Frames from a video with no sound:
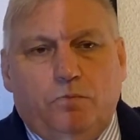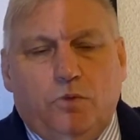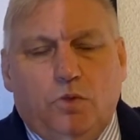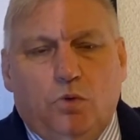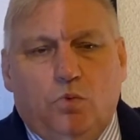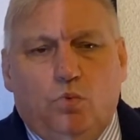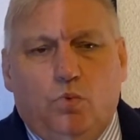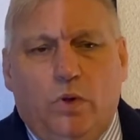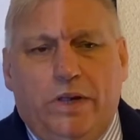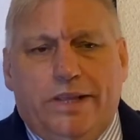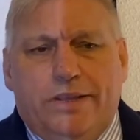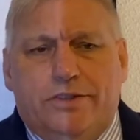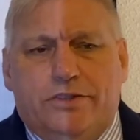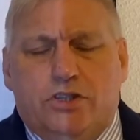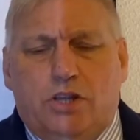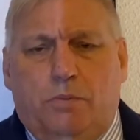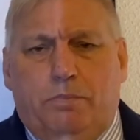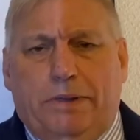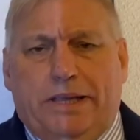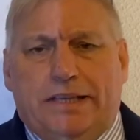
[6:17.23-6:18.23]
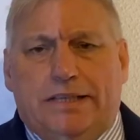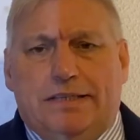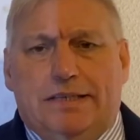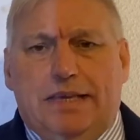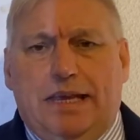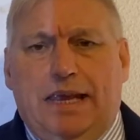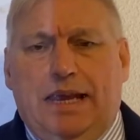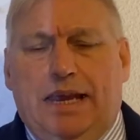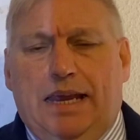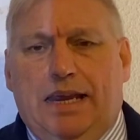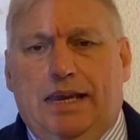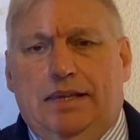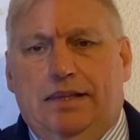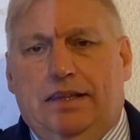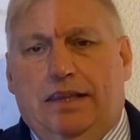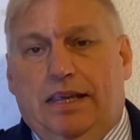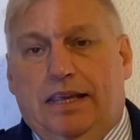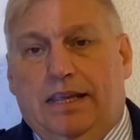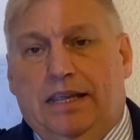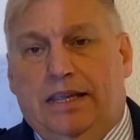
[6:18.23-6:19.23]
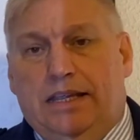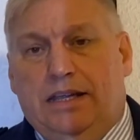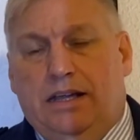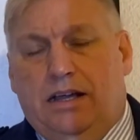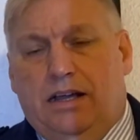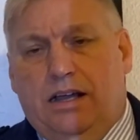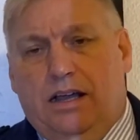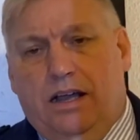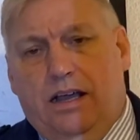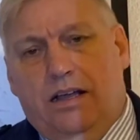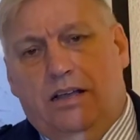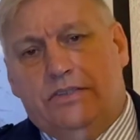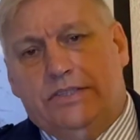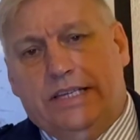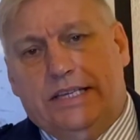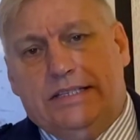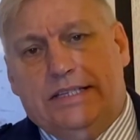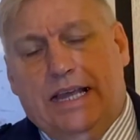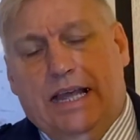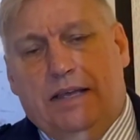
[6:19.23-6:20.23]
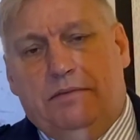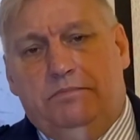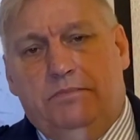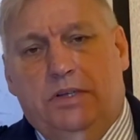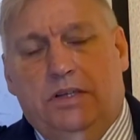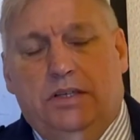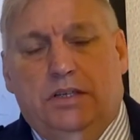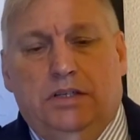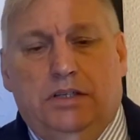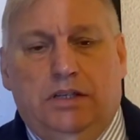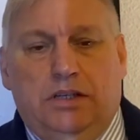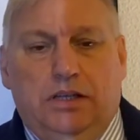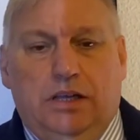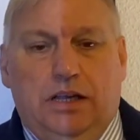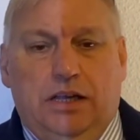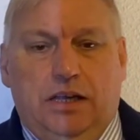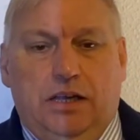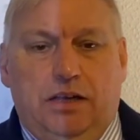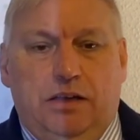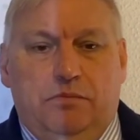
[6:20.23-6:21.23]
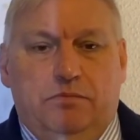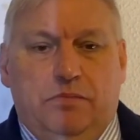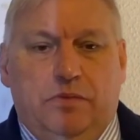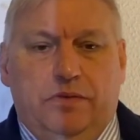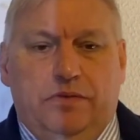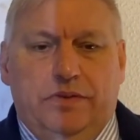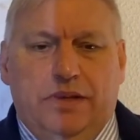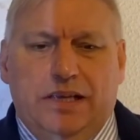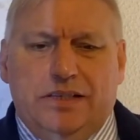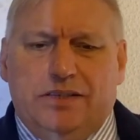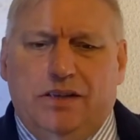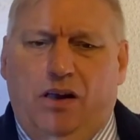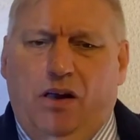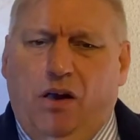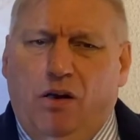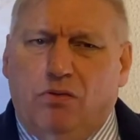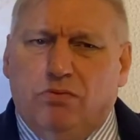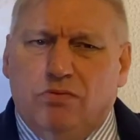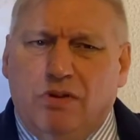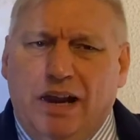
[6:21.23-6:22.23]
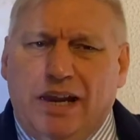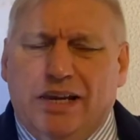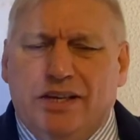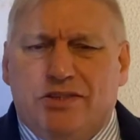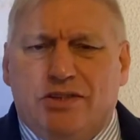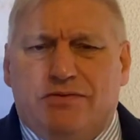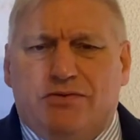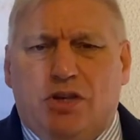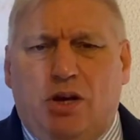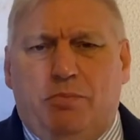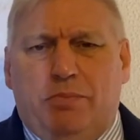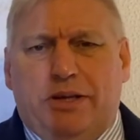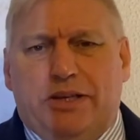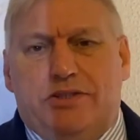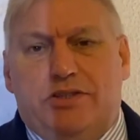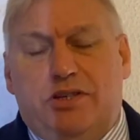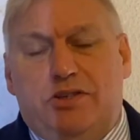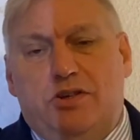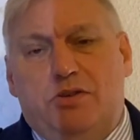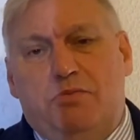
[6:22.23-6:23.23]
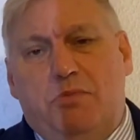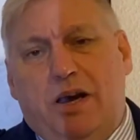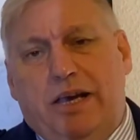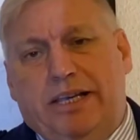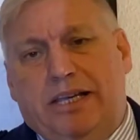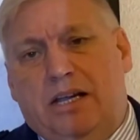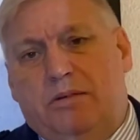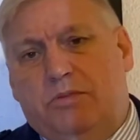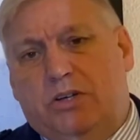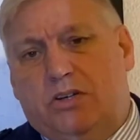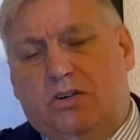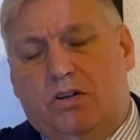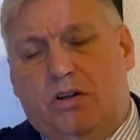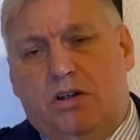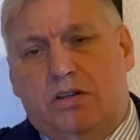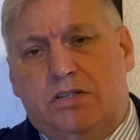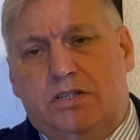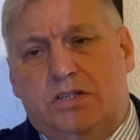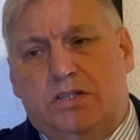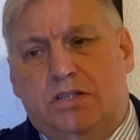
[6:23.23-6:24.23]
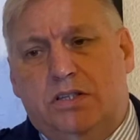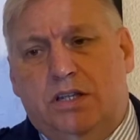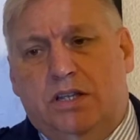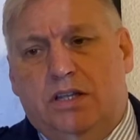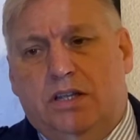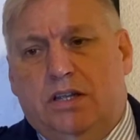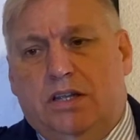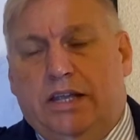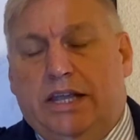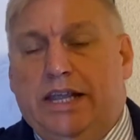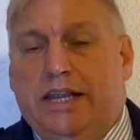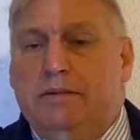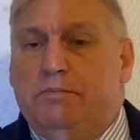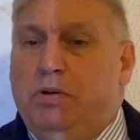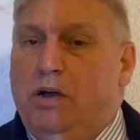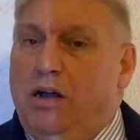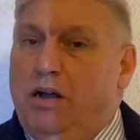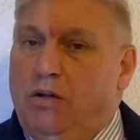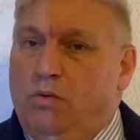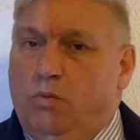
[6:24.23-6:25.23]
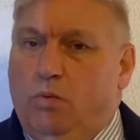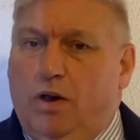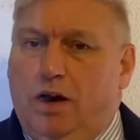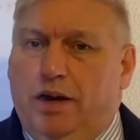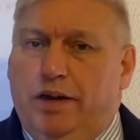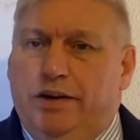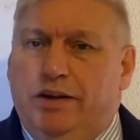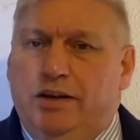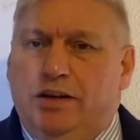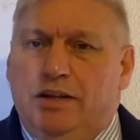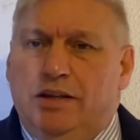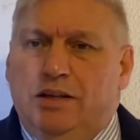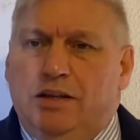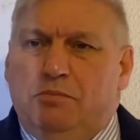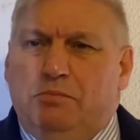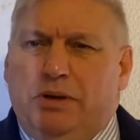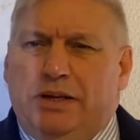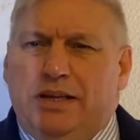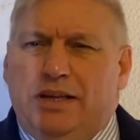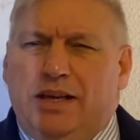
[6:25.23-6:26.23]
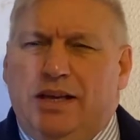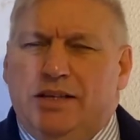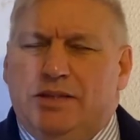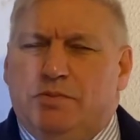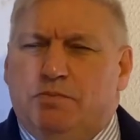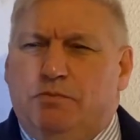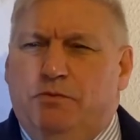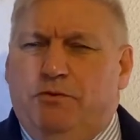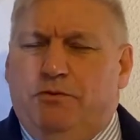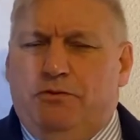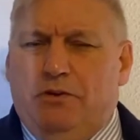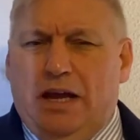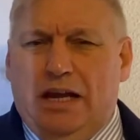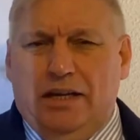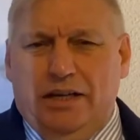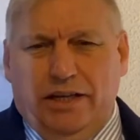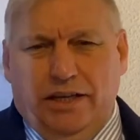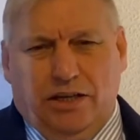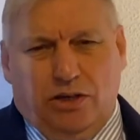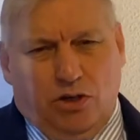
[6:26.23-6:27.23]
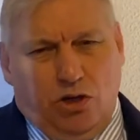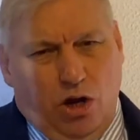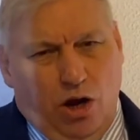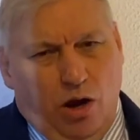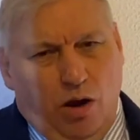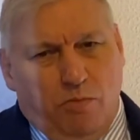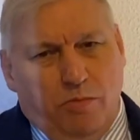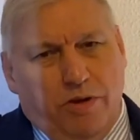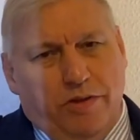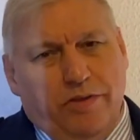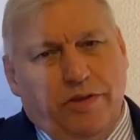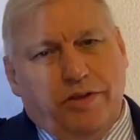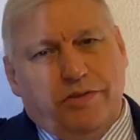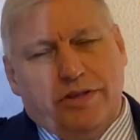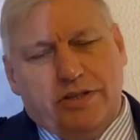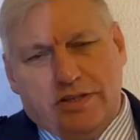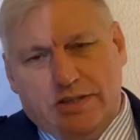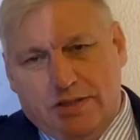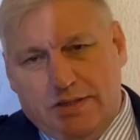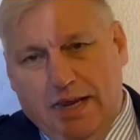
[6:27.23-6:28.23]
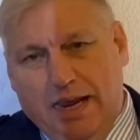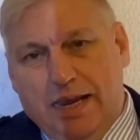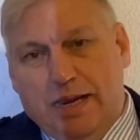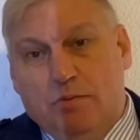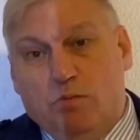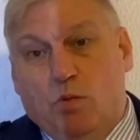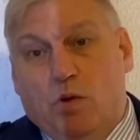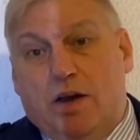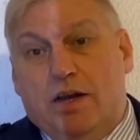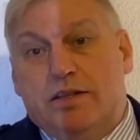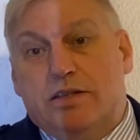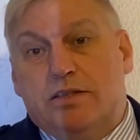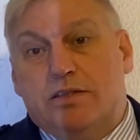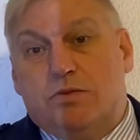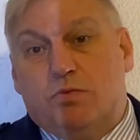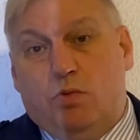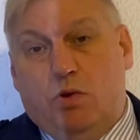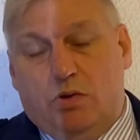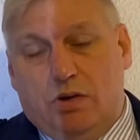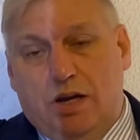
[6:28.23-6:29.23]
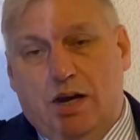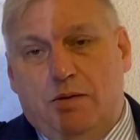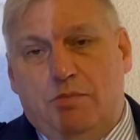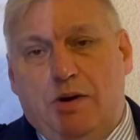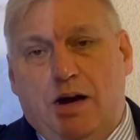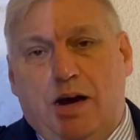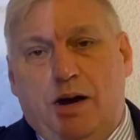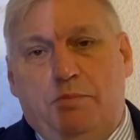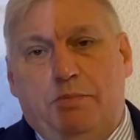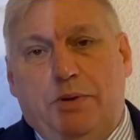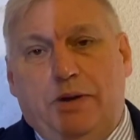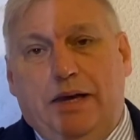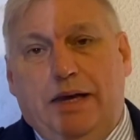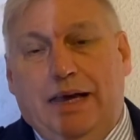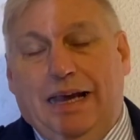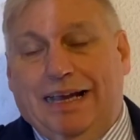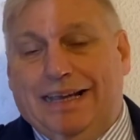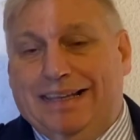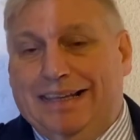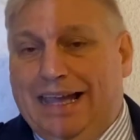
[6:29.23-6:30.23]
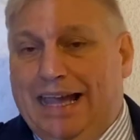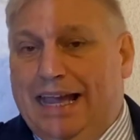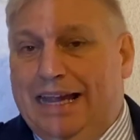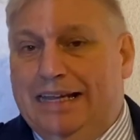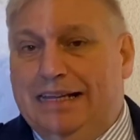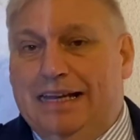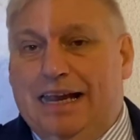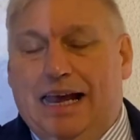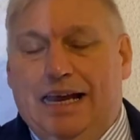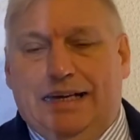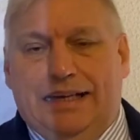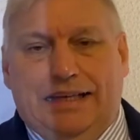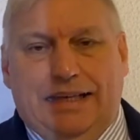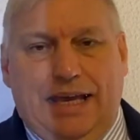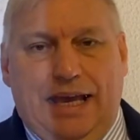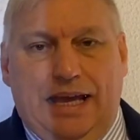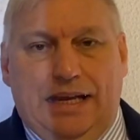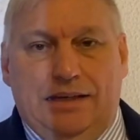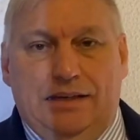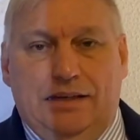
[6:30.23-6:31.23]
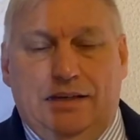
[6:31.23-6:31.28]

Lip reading: with topics in the IELTS exam, there's a whole range of topics that you might come across in part 1, but it's fairly common that the same ones will come up again and again.